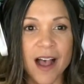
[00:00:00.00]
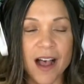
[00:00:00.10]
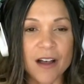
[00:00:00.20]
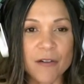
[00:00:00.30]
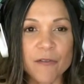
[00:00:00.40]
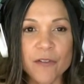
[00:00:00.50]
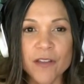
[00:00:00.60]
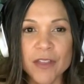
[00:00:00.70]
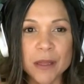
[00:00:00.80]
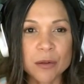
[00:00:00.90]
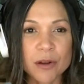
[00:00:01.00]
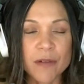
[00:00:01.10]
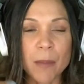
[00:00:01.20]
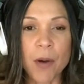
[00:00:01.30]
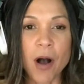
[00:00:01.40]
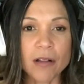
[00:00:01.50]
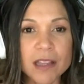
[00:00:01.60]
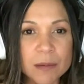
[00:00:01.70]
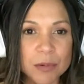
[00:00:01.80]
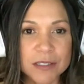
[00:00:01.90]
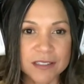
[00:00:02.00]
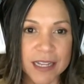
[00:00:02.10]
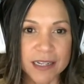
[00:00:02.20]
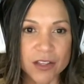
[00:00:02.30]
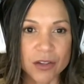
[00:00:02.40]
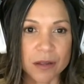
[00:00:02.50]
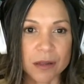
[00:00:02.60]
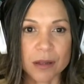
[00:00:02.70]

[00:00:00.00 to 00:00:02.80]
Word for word: of these sort of appalling percentages